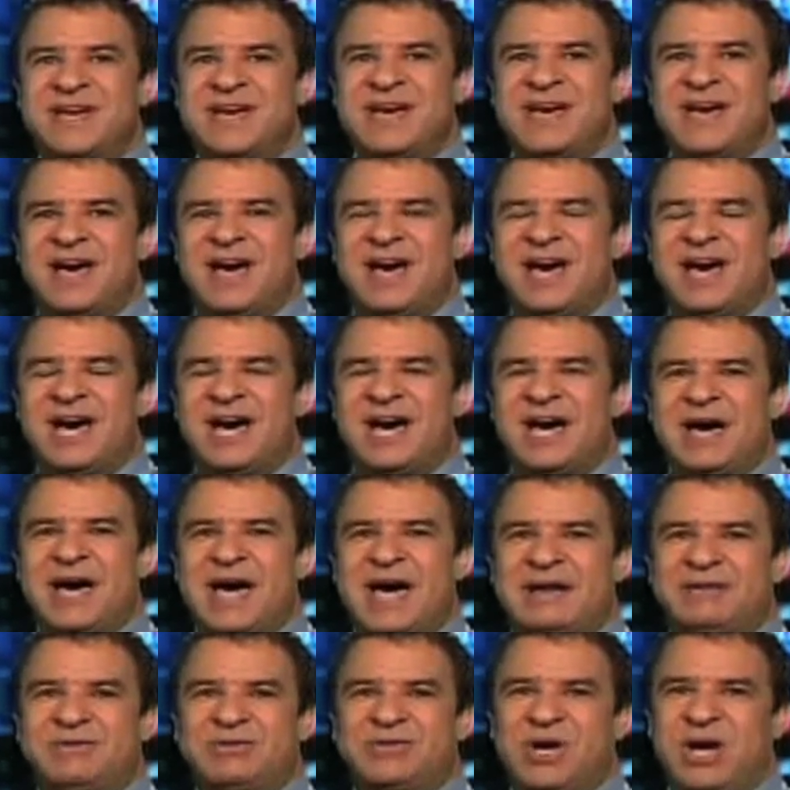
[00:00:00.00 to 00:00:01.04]
Uh,
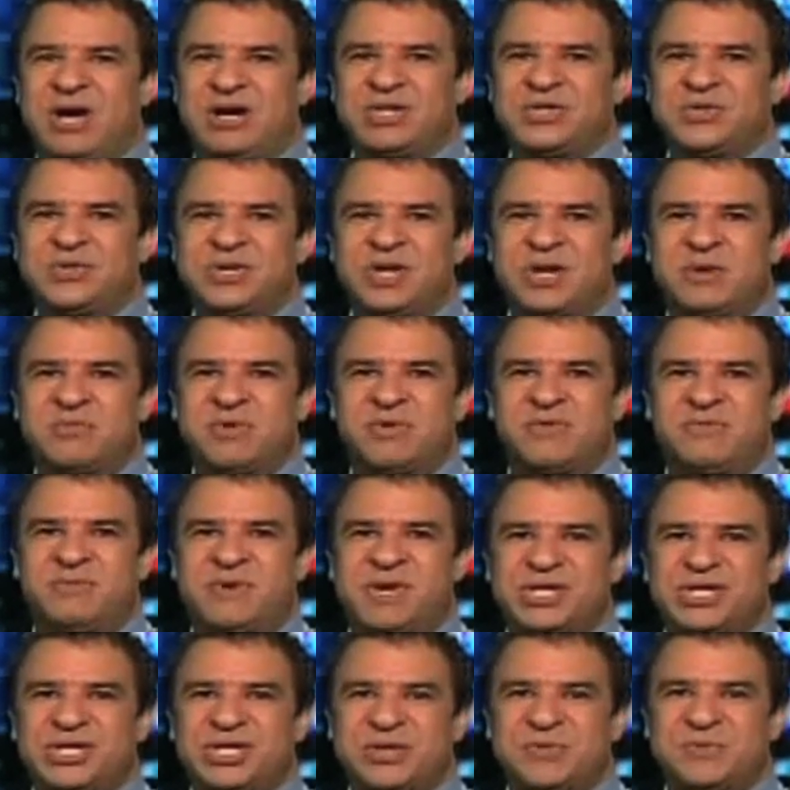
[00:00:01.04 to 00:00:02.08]
I talked to a number of
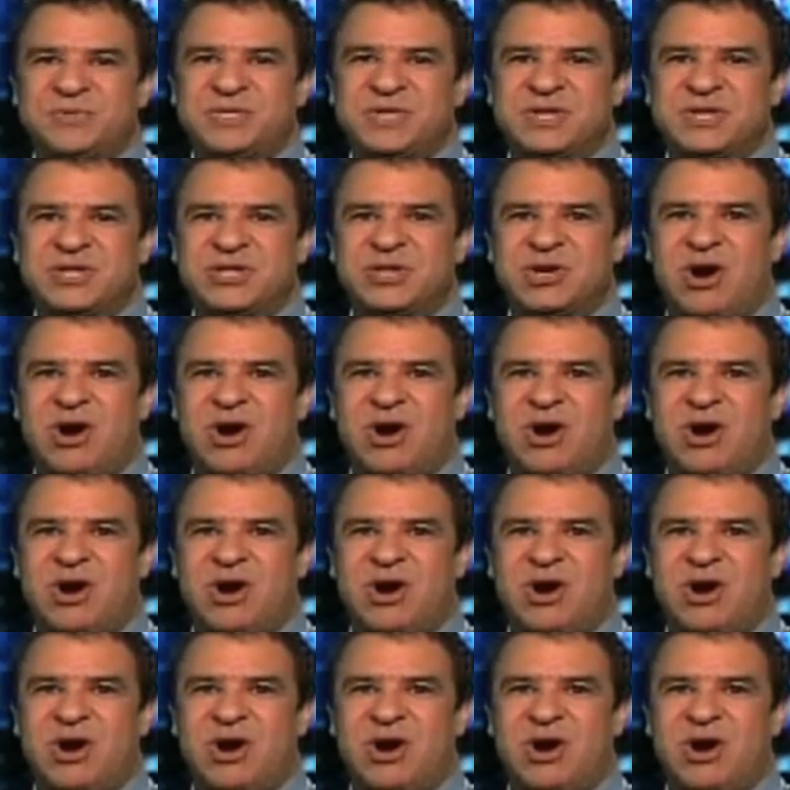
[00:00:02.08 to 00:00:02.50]
bishops and